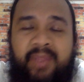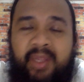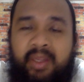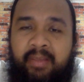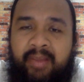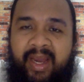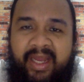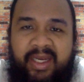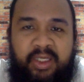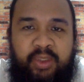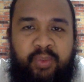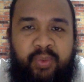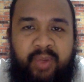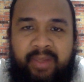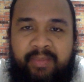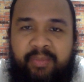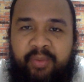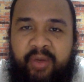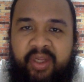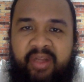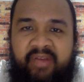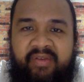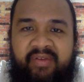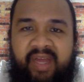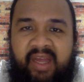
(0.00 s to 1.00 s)
Minus
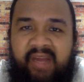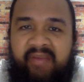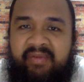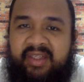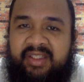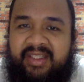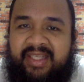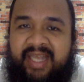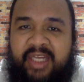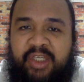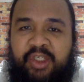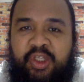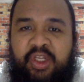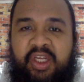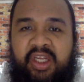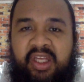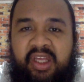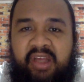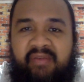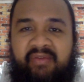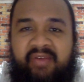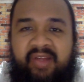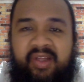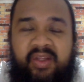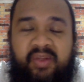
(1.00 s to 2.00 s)
1.5, it's actually
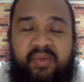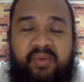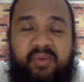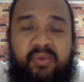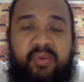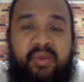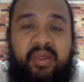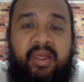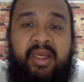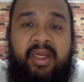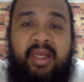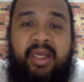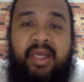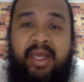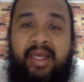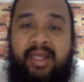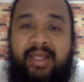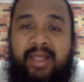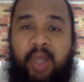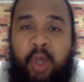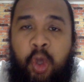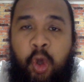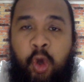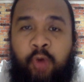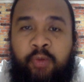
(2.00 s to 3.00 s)
given to
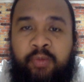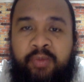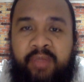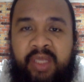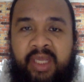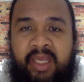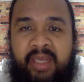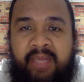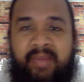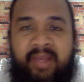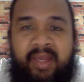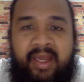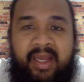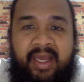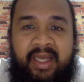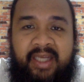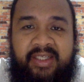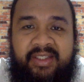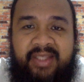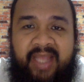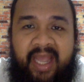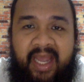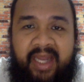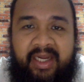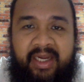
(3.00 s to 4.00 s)
the home team,
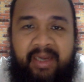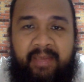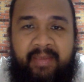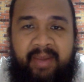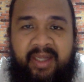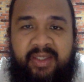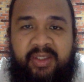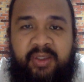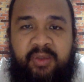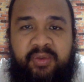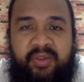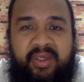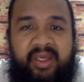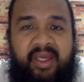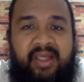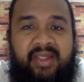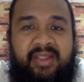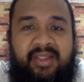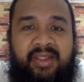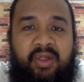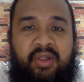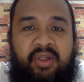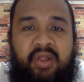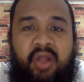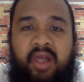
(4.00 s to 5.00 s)
Sacramento Kings.
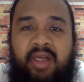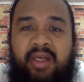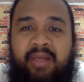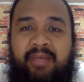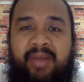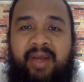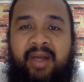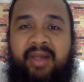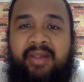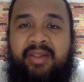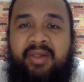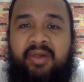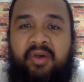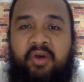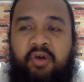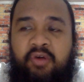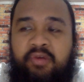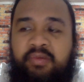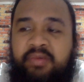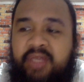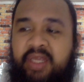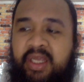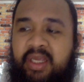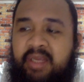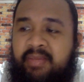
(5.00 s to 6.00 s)
Now, talk about the
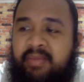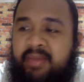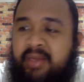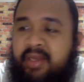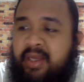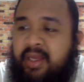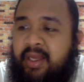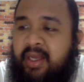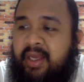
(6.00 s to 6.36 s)
home team.